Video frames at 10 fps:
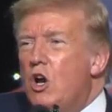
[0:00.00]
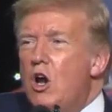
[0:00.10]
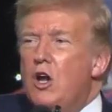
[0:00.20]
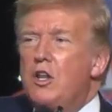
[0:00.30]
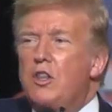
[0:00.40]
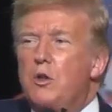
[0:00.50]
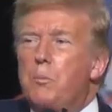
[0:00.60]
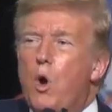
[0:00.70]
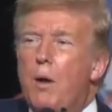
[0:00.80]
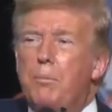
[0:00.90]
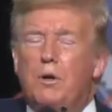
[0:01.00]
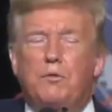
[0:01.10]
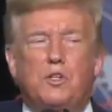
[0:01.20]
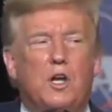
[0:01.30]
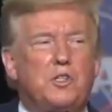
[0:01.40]
Guard and the Department
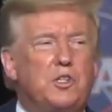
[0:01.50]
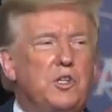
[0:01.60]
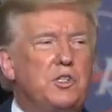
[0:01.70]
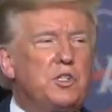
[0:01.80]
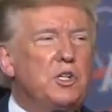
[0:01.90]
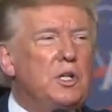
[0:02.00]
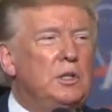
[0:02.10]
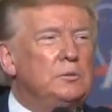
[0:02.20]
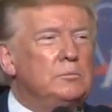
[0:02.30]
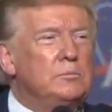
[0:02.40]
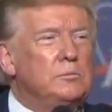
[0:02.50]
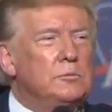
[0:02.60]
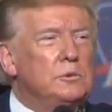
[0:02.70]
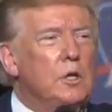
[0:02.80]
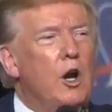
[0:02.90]
of Justice
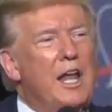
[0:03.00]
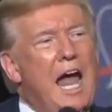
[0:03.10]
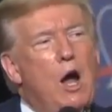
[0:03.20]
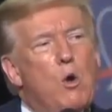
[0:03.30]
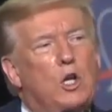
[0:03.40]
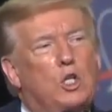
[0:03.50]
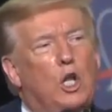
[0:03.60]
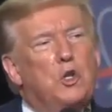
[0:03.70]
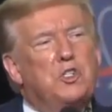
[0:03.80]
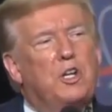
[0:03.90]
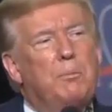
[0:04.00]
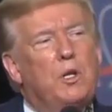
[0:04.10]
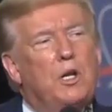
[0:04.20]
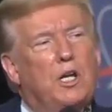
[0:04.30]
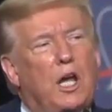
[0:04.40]
are now in close
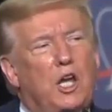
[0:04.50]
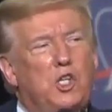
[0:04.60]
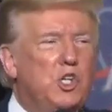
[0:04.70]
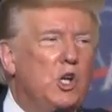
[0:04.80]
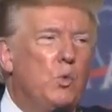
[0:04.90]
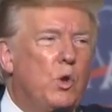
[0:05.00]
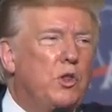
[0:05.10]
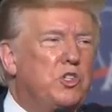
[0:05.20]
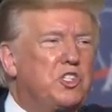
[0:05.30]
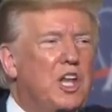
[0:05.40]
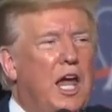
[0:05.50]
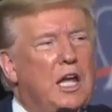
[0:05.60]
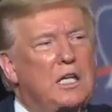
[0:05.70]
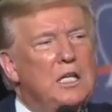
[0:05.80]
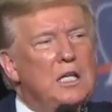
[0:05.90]
communication with
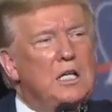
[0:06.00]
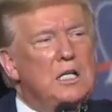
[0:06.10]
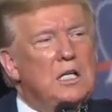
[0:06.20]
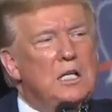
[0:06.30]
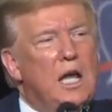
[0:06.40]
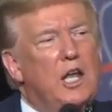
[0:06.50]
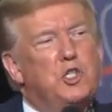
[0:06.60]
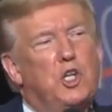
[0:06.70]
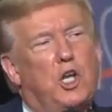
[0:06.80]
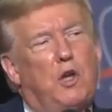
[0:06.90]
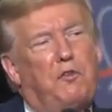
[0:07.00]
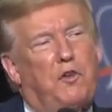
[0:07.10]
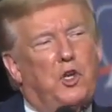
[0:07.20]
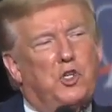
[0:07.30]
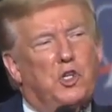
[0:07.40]
state and city
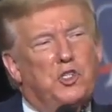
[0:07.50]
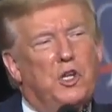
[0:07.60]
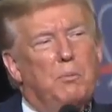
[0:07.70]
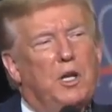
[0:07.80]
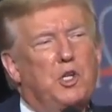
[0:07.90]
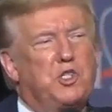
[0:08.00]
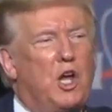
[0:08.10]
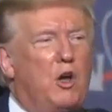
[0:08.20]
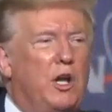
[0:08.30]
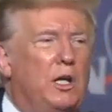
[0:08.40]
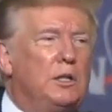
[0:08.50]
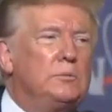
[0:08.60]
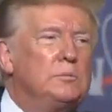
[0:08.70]
officials in Minnesota,